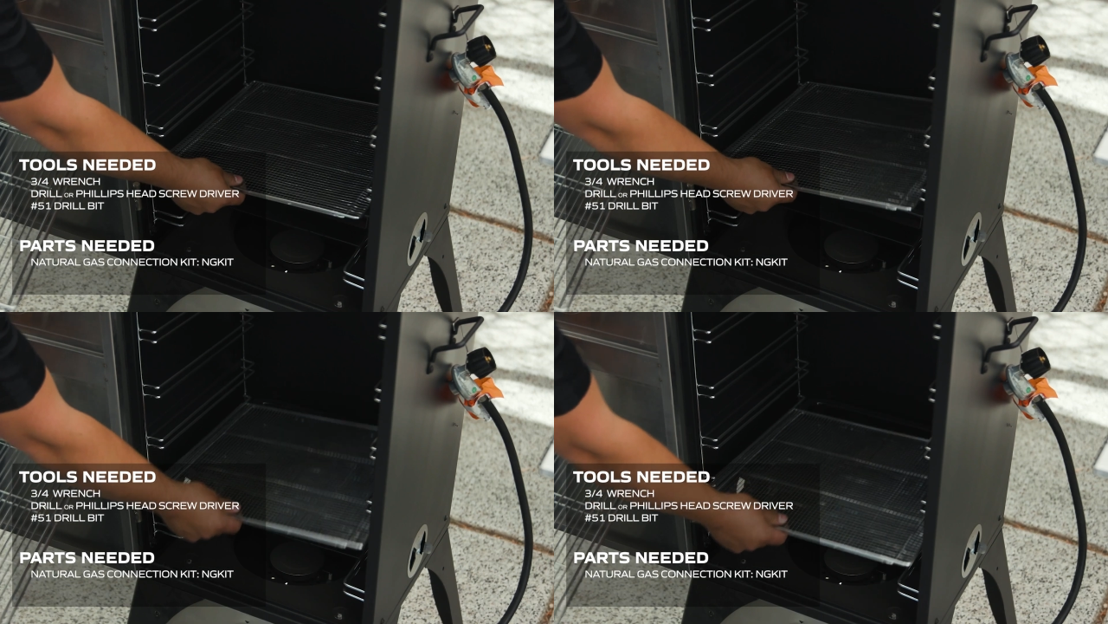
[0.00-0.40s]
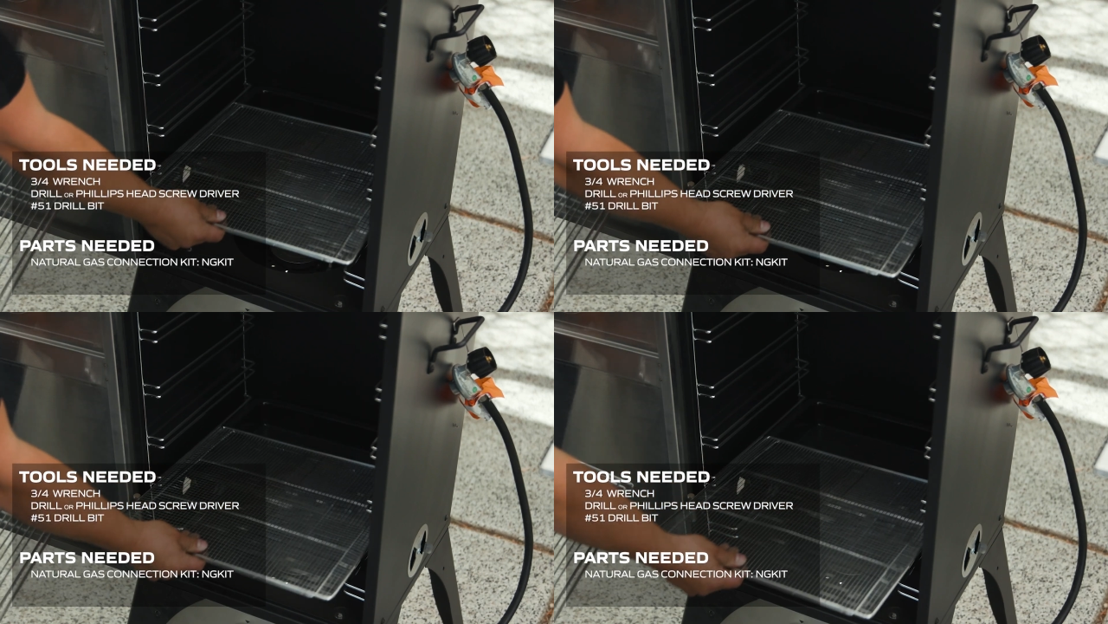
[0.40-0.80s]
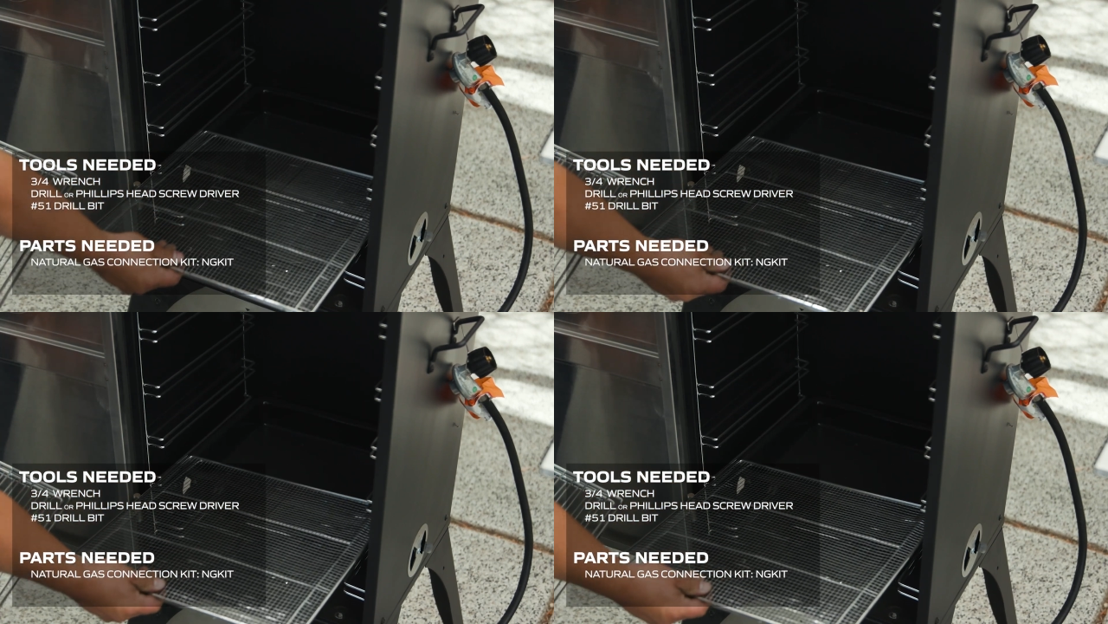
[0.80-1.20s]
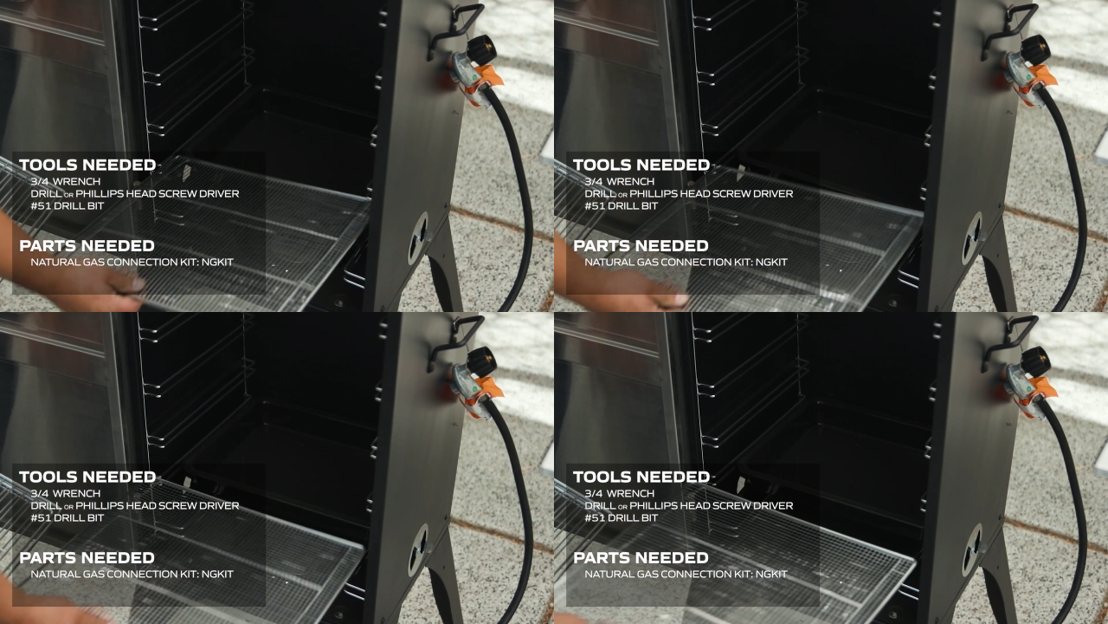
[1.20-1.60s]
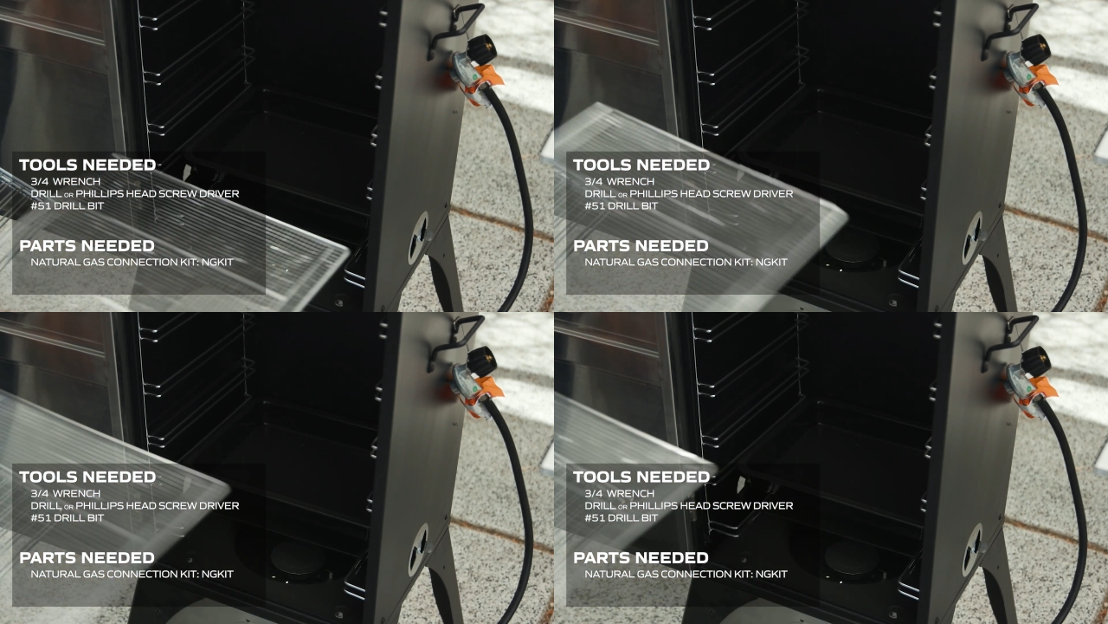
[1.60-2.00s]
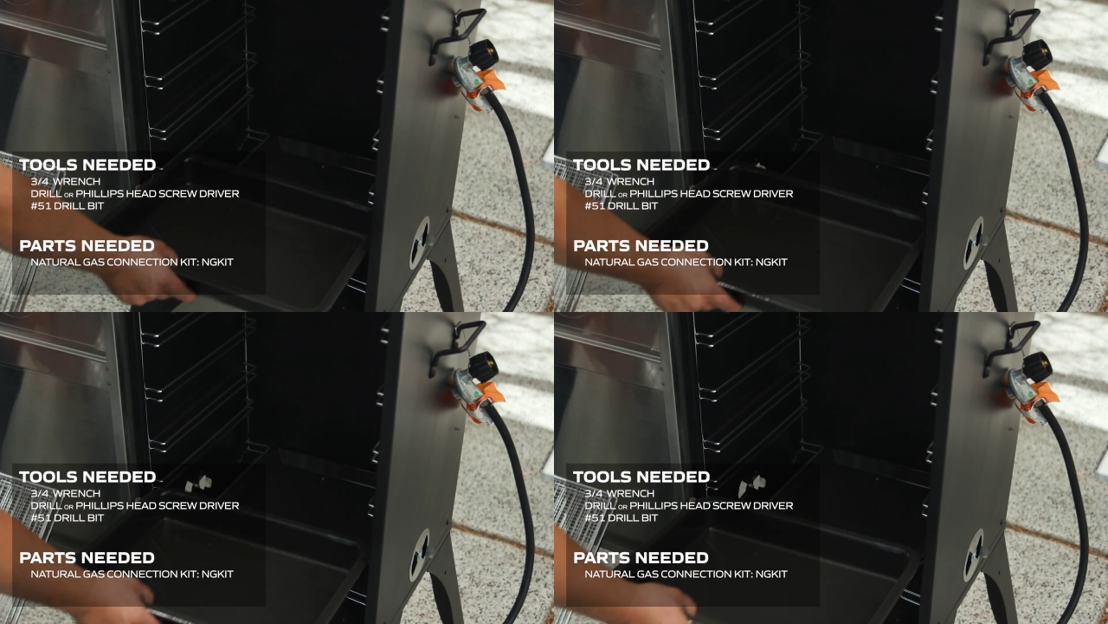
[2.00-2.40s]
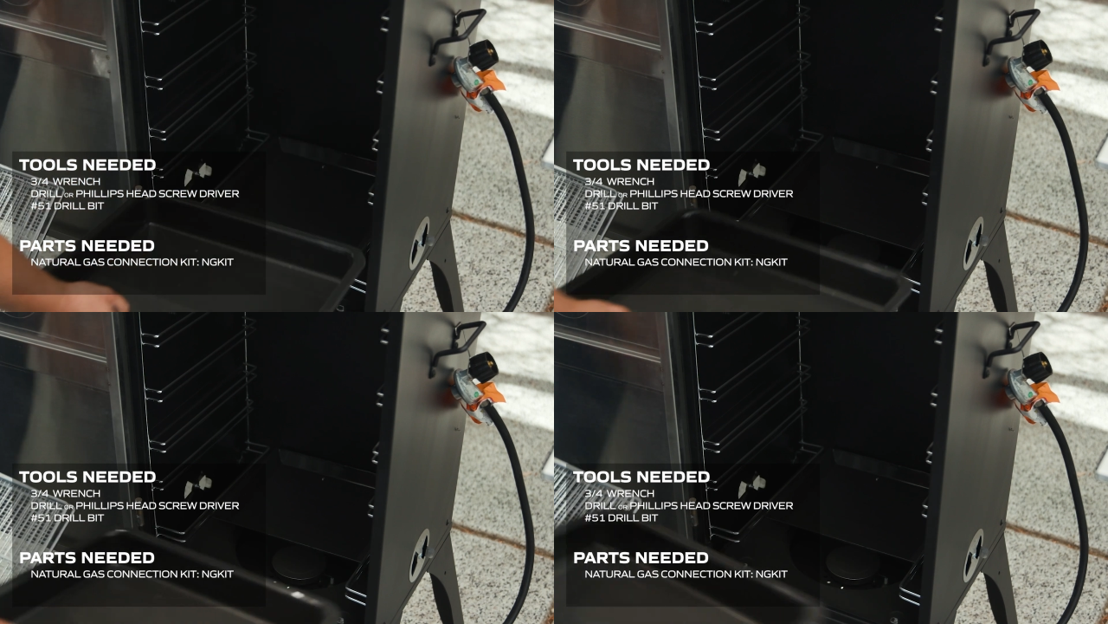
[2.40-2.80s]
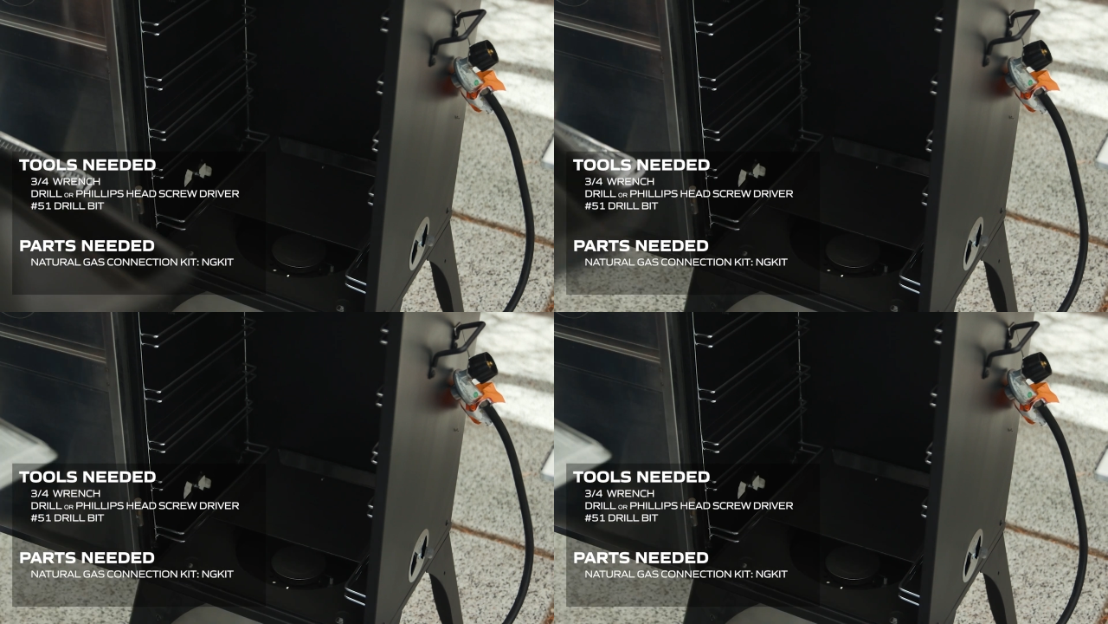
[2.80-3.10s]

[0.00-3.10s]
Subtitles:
[unreadable: no face in view]